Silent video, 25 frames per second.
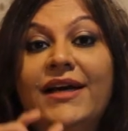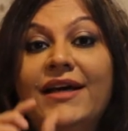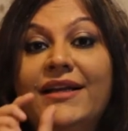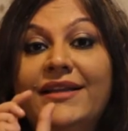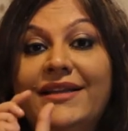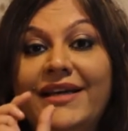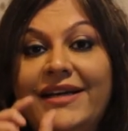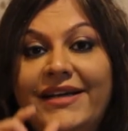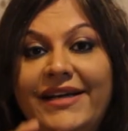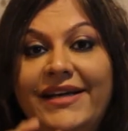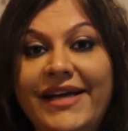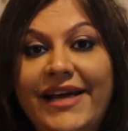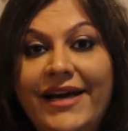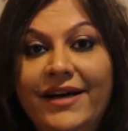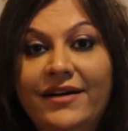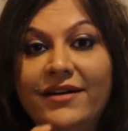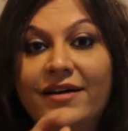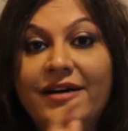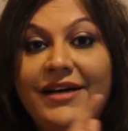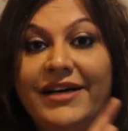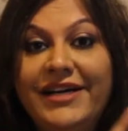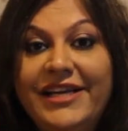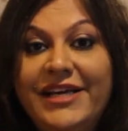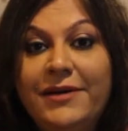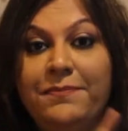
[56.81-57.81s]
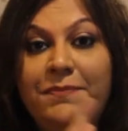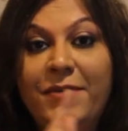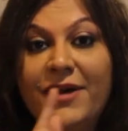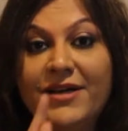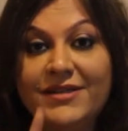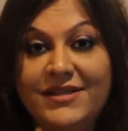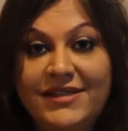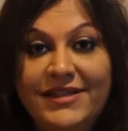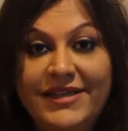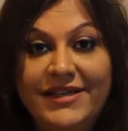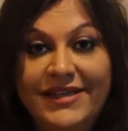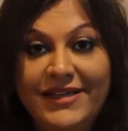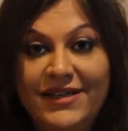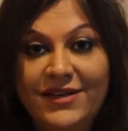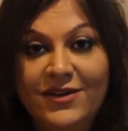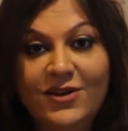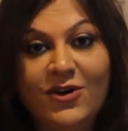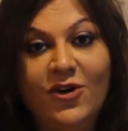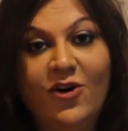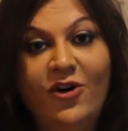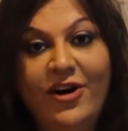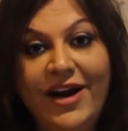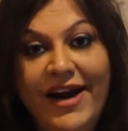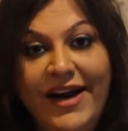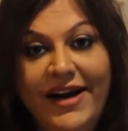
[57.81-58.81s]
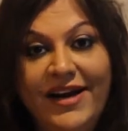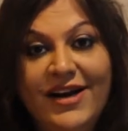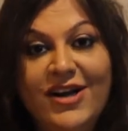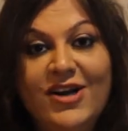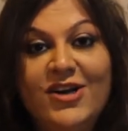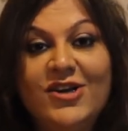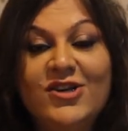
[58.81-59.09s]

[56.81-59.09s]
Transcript: the date, D plus D. All right.